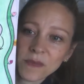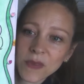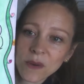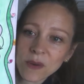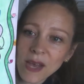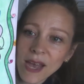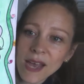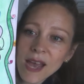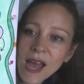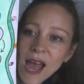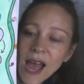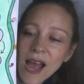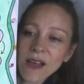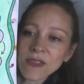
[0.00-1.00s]
Okay.
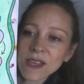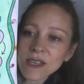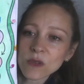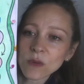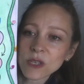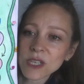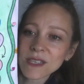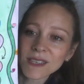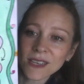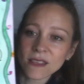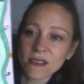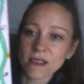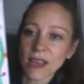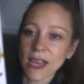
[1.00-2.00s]
And these were just like
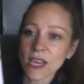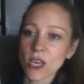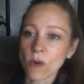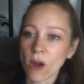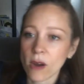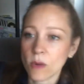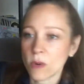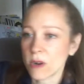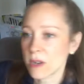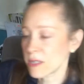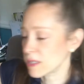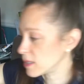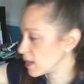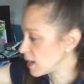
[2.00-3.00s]
the thank you
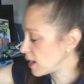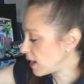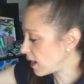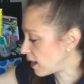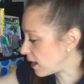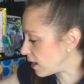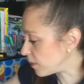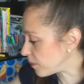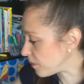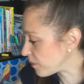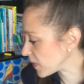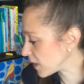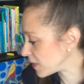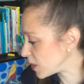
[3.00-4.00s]
artworks,
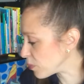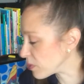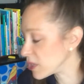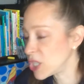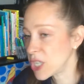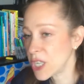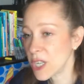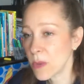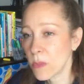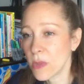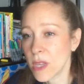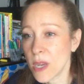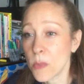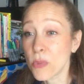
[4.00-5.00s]
the
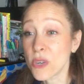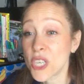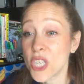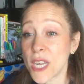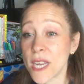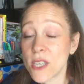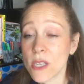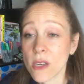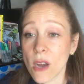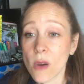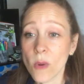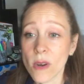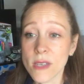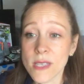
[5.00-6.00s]
appreciation
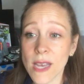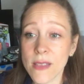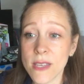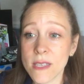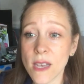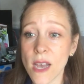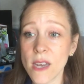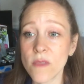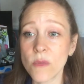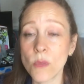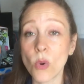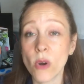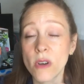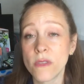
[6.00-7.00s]
artworks. And these kind of
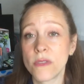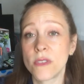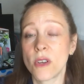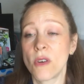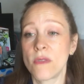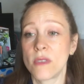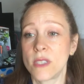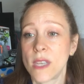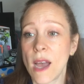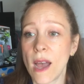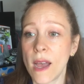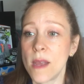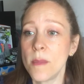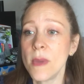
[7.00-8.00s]
morphed over
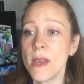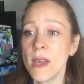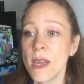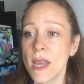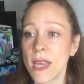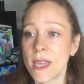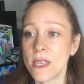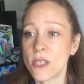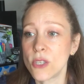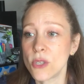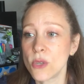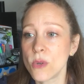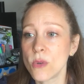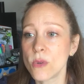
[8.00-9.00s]
time
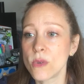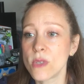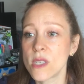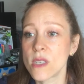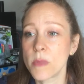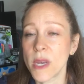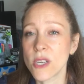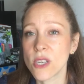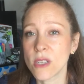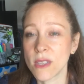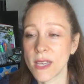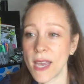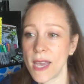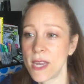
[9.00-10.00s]
into special
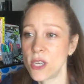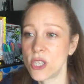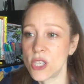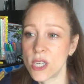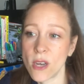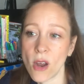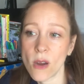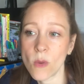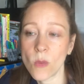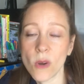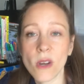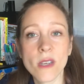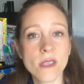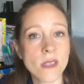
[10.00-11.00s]
occasion
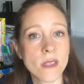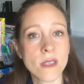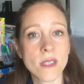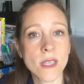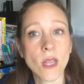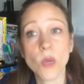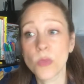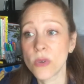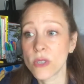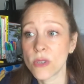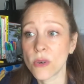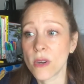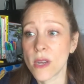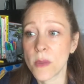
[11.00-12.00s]
artworks and
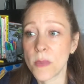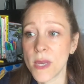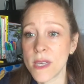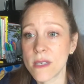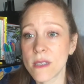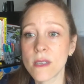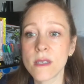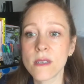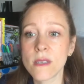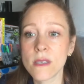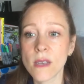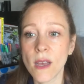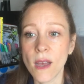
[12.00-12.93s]
celebratory pieces.